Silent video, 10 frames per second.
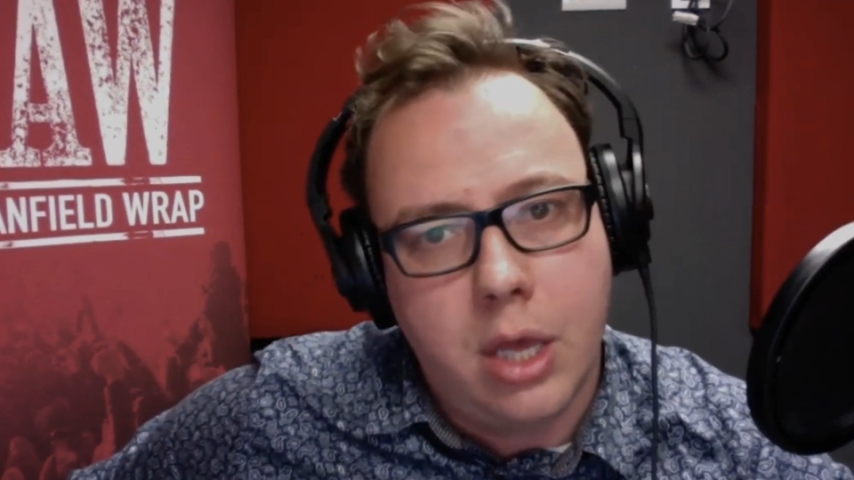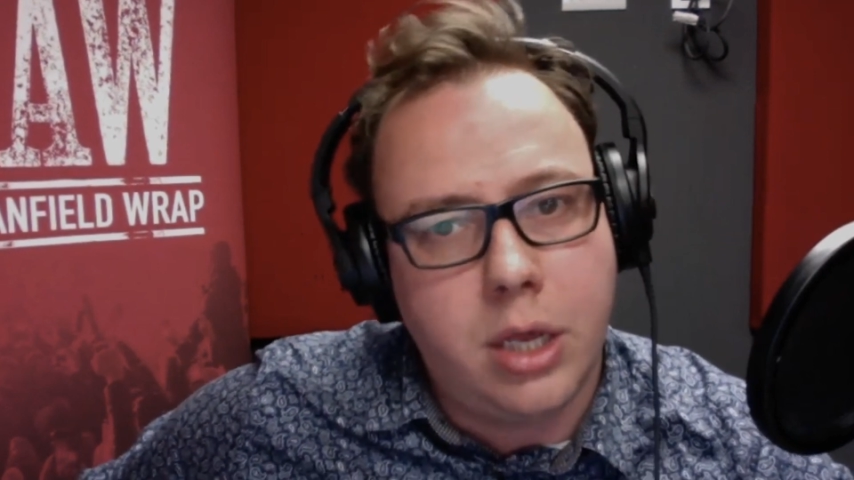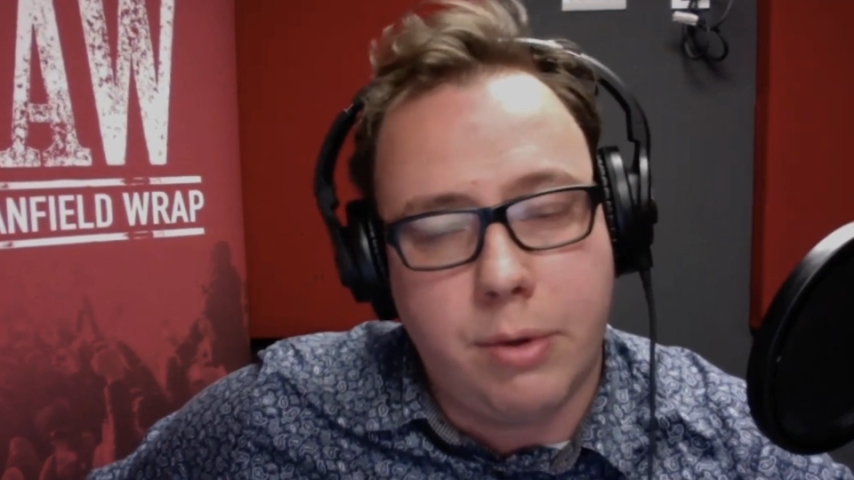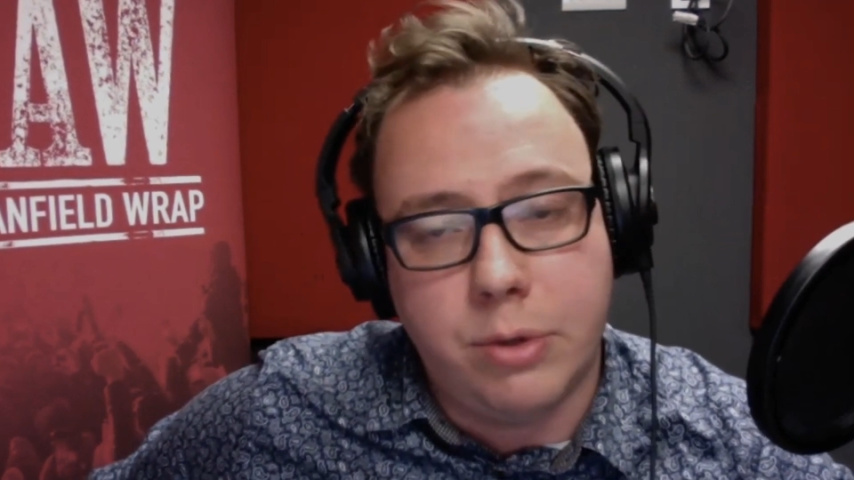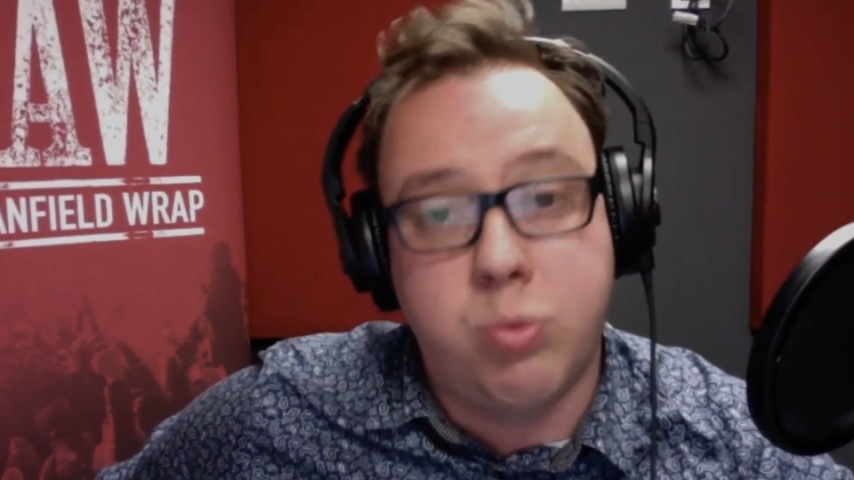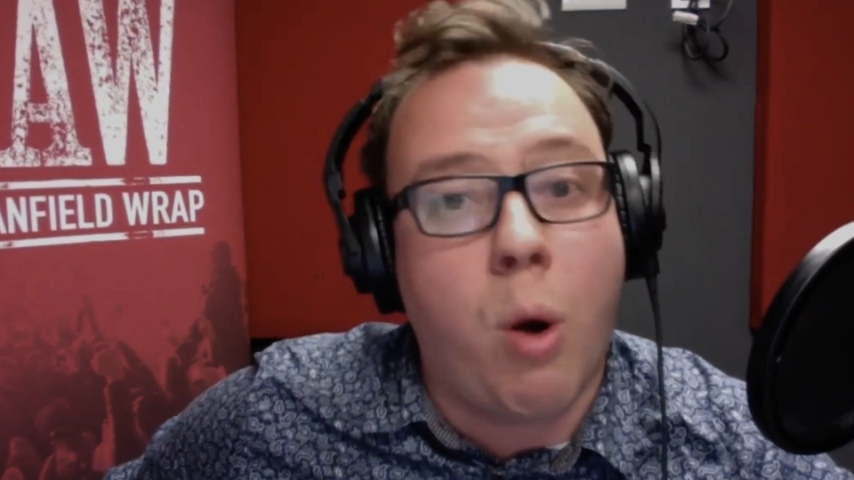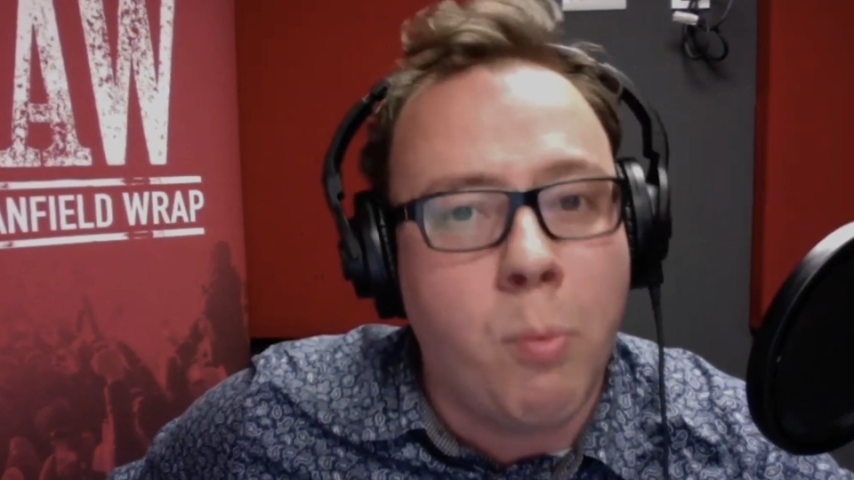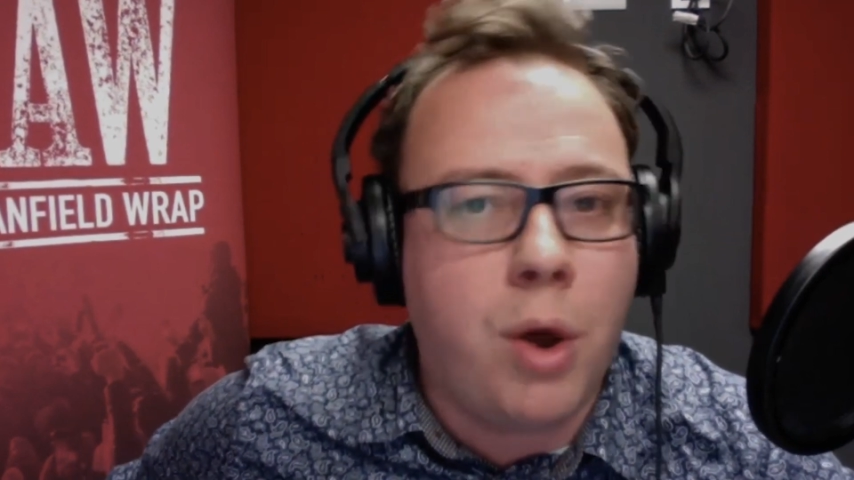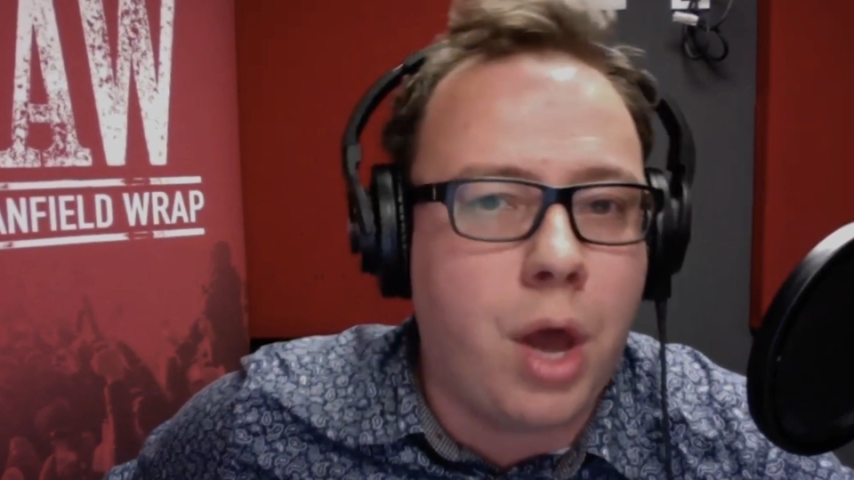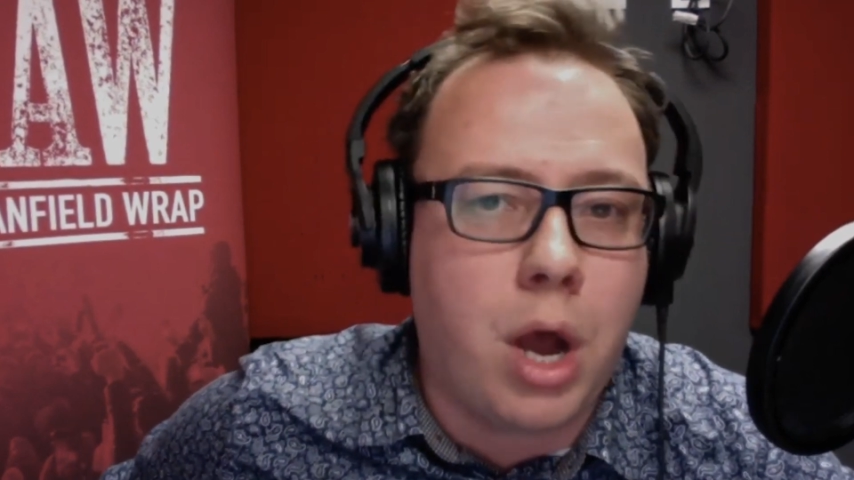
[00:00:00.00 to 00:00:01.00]
It was
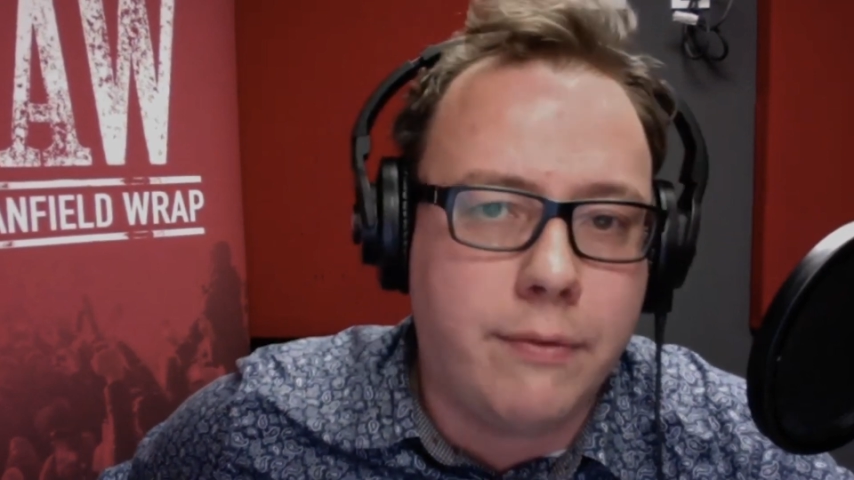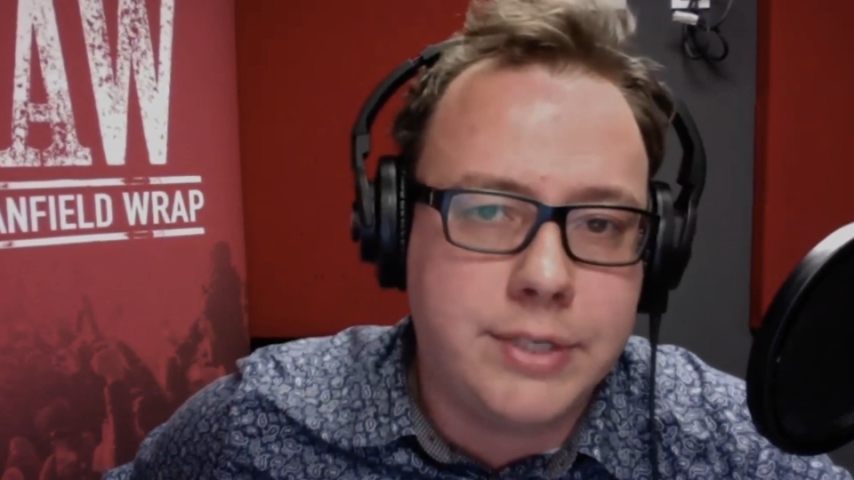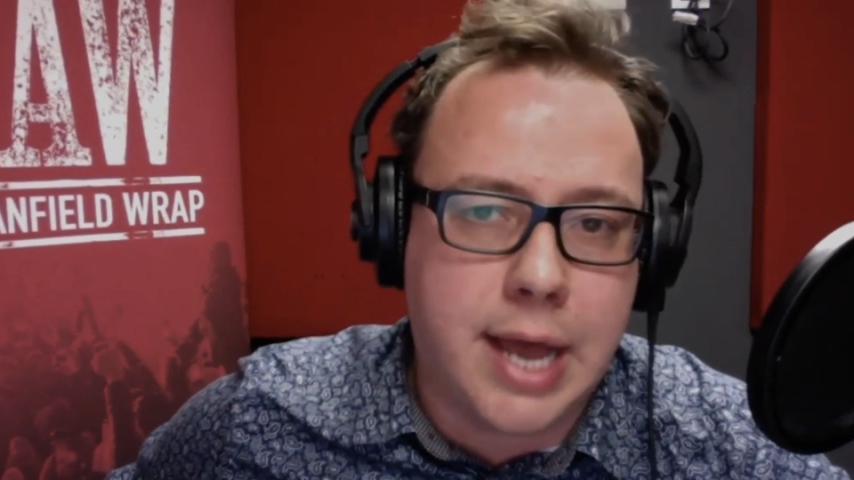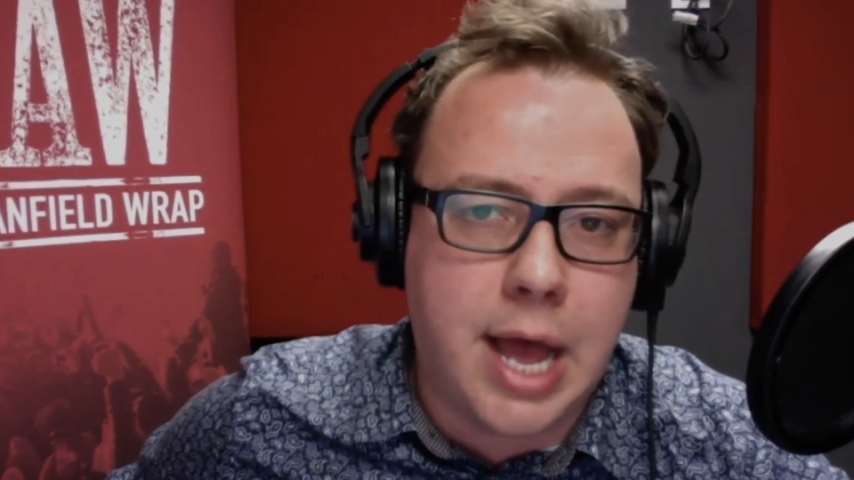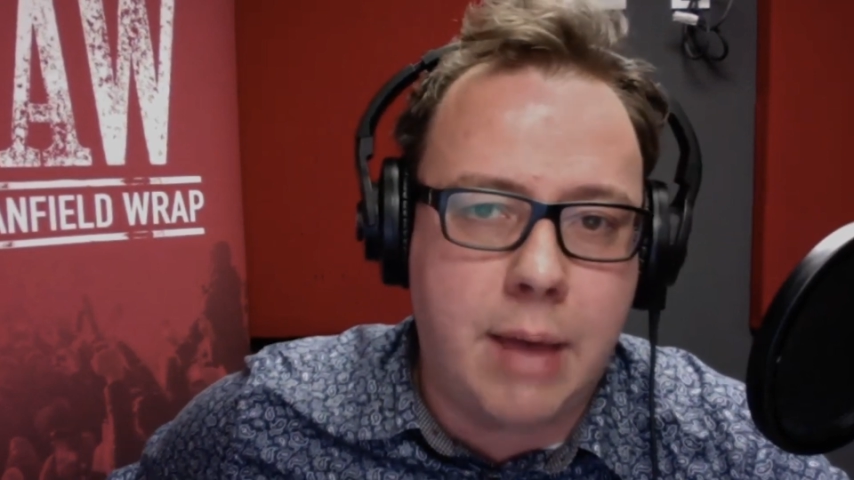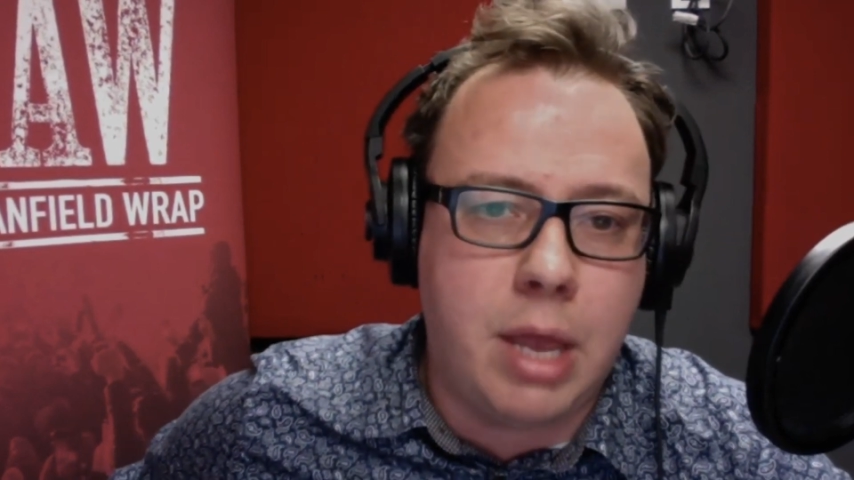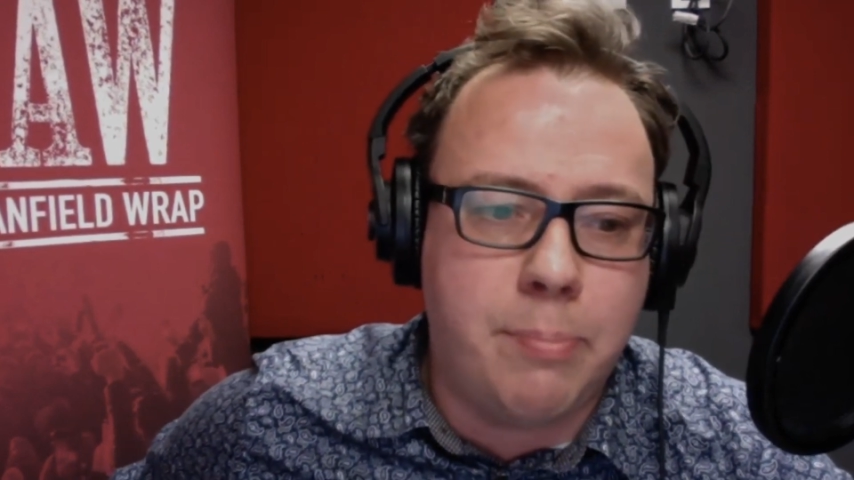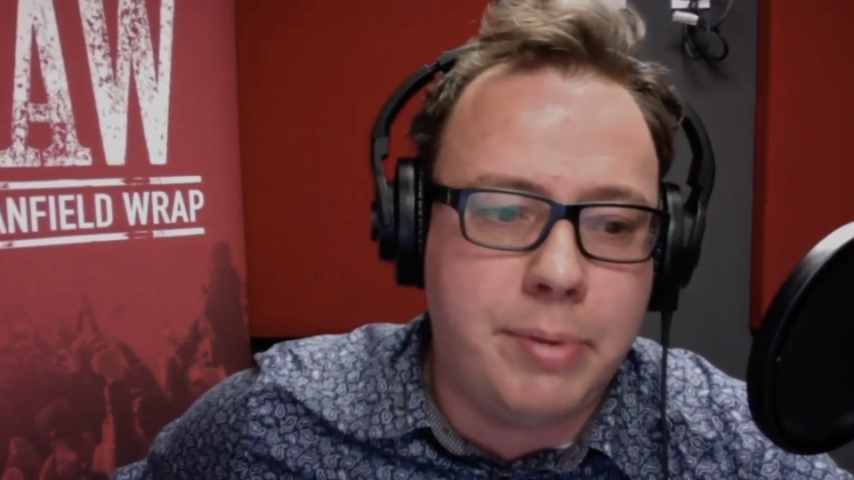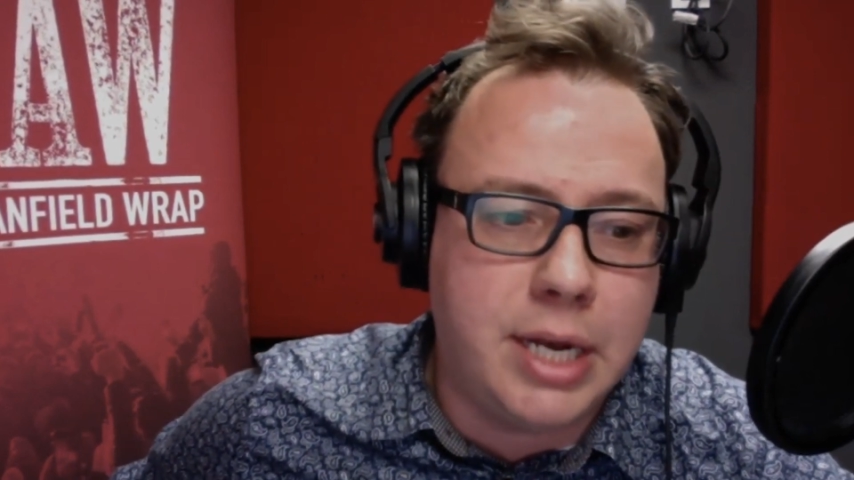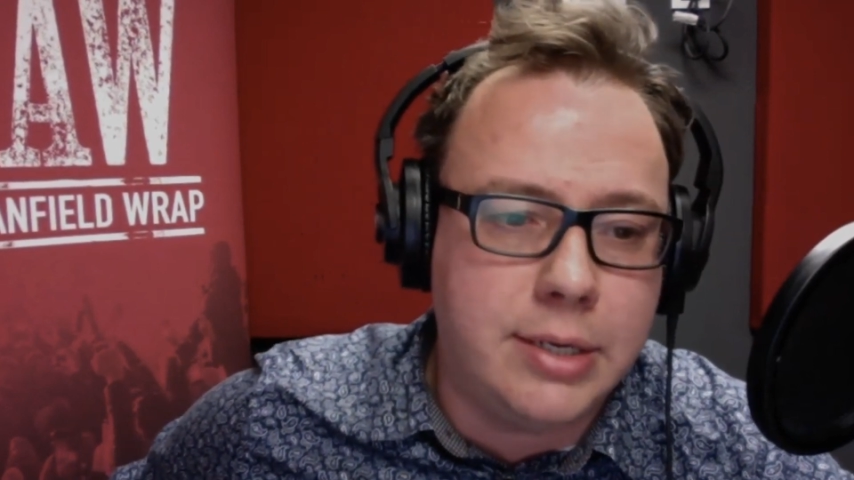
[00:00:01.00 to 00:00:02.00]
1-1 at half time. It
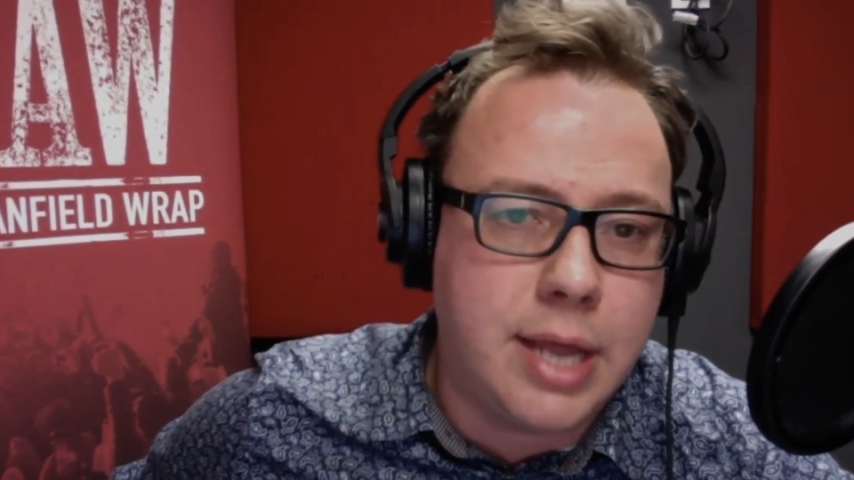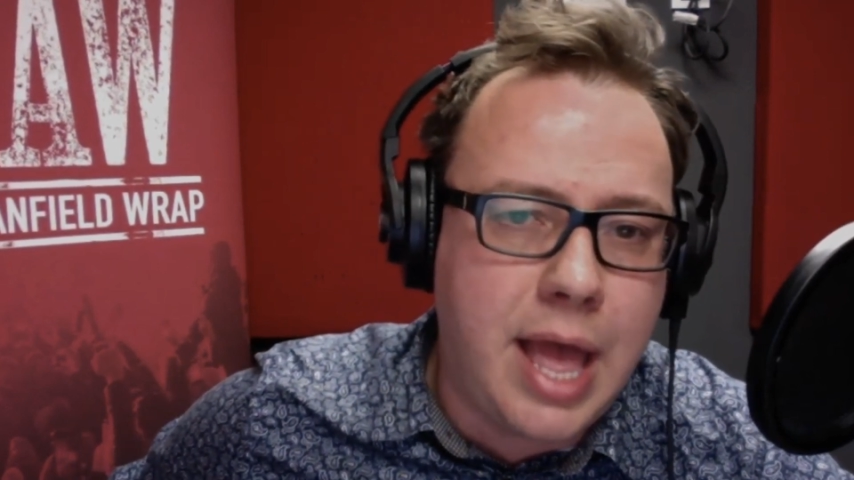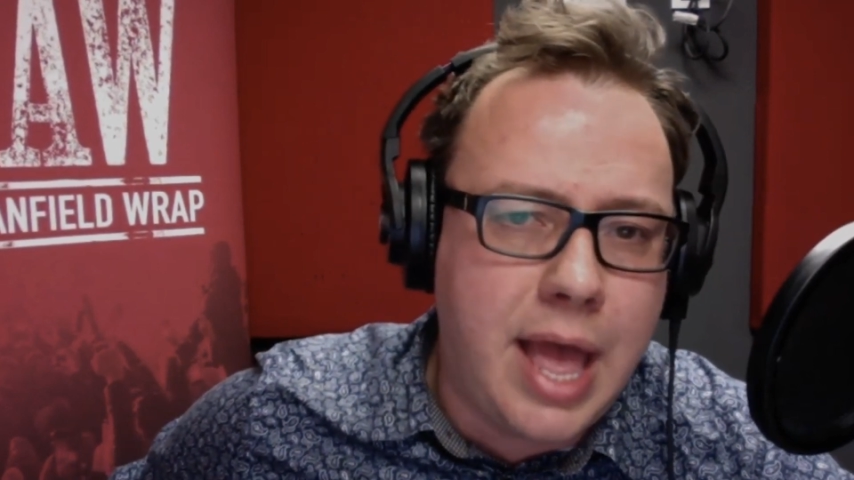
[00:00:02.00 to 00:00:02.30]
had been